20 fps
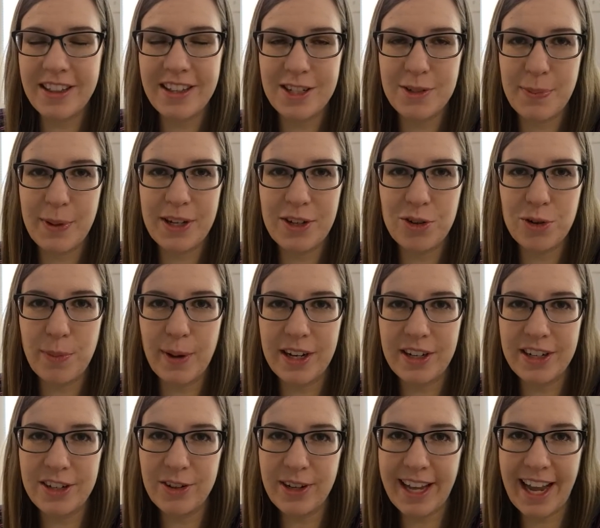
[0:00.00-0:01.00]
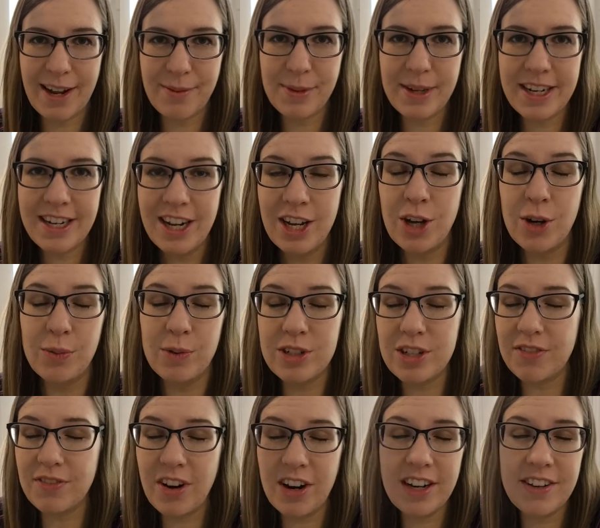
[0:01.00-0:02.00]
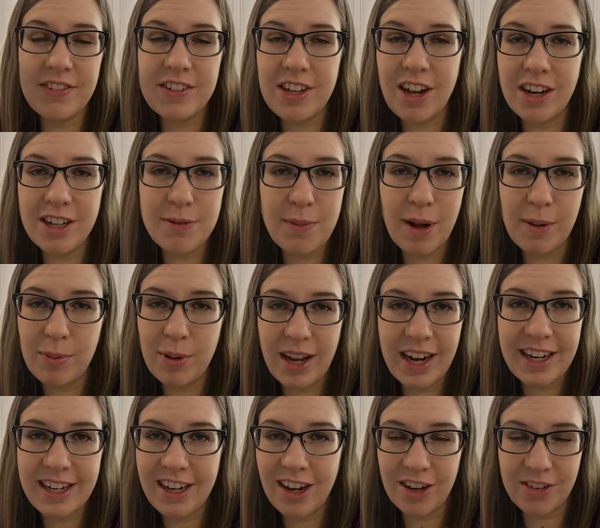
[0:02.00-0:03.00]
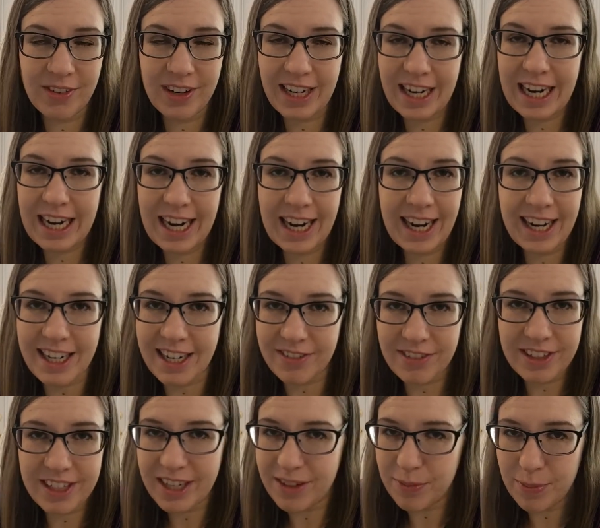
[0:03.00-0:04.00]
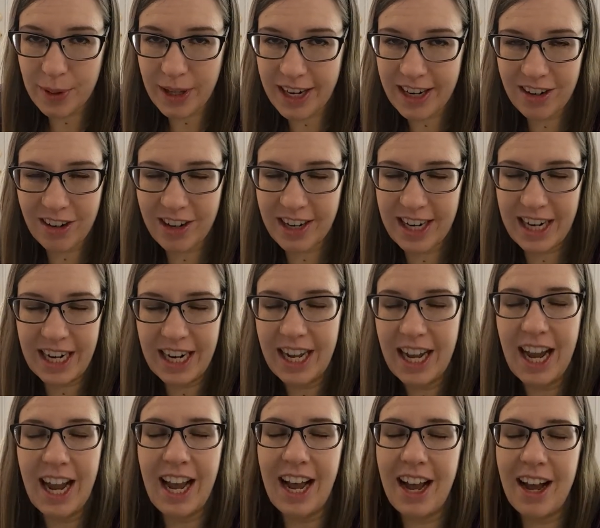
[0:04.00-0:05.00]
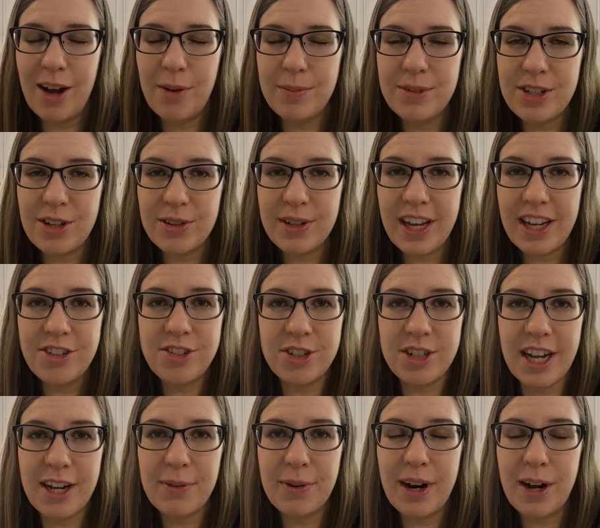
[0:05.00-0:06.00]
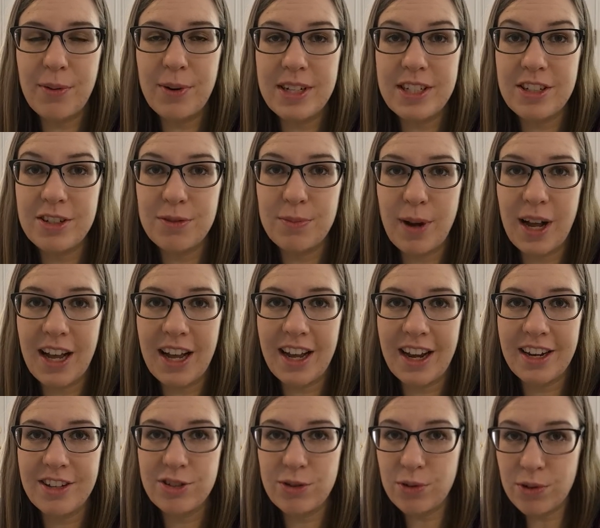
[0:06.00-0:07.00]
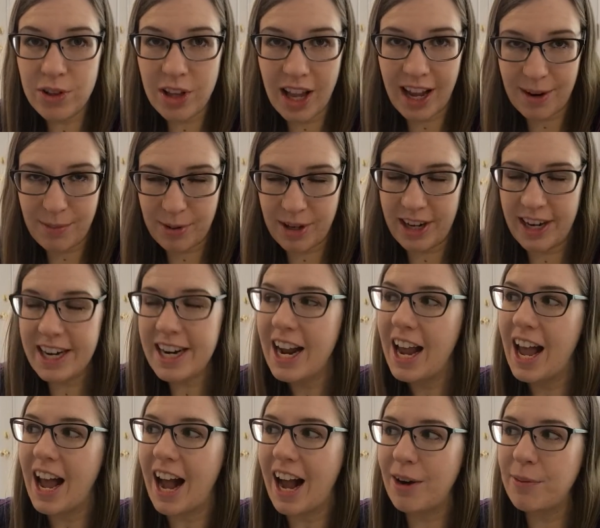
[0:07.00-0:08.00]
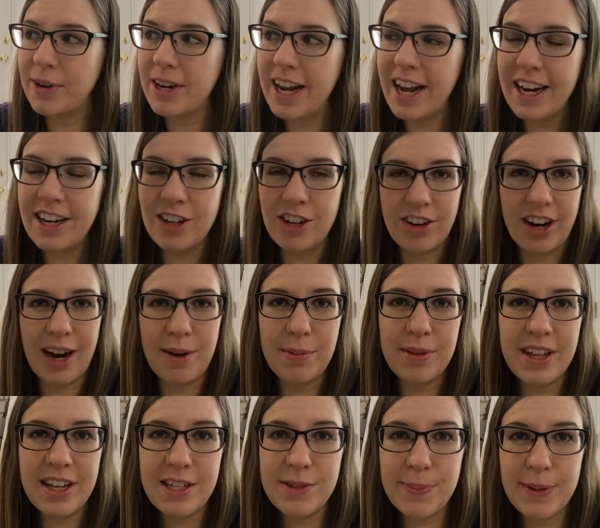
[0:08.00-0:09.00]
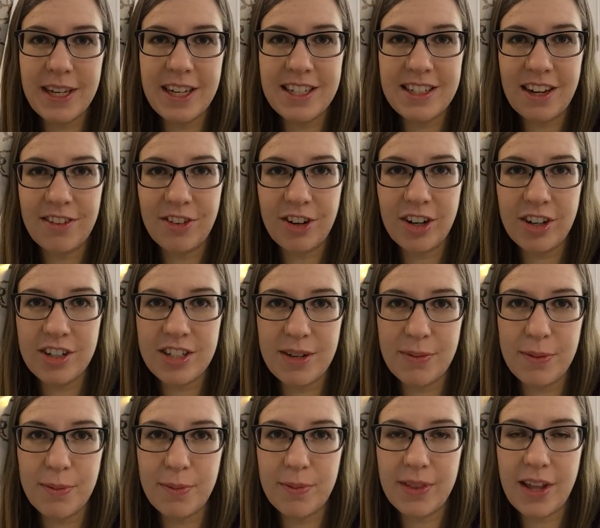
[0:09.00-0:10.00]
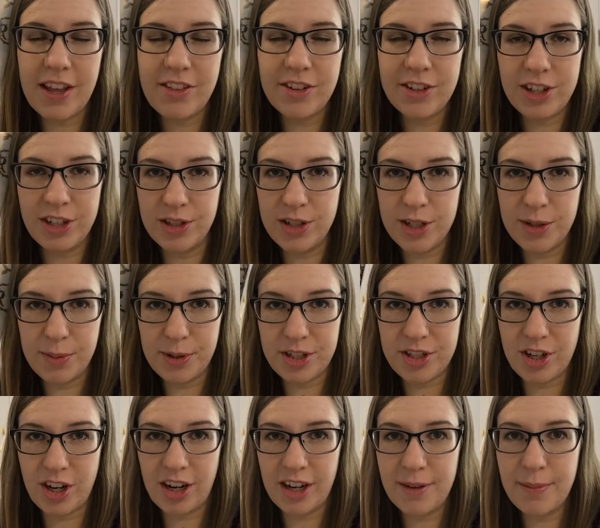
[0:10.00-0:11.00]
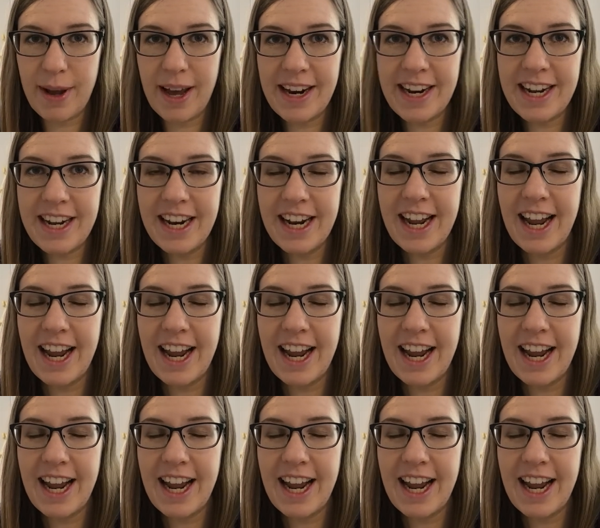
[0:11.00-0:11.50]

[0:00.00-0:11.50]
the Spindle by Neil Gaiman, which I've not even talked about planning on reading, and I definitely didn't plan on it. So yesterday when I went to my school library, I went ahead and grabbed this because I've heard some other YouTubers talk about it.